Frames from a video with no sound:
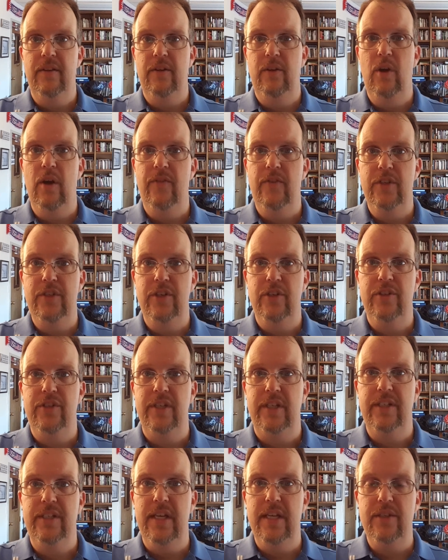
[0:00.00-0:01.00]
whoever's your
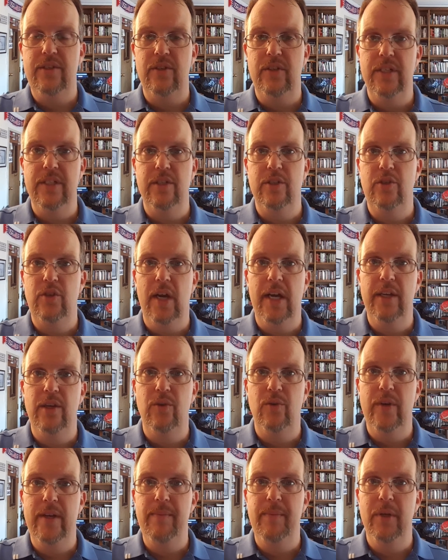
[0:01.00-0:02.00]
successor isn't trying
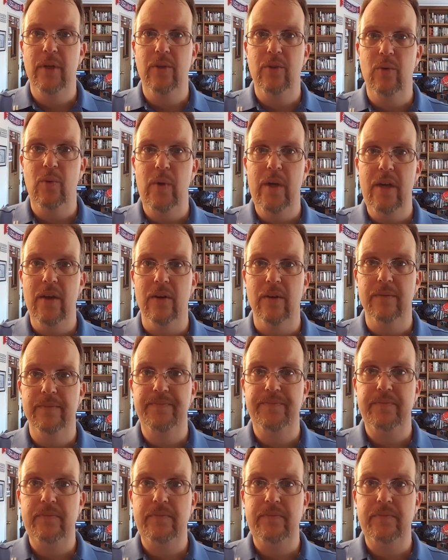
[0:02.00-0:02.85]
to rebuild the wheel.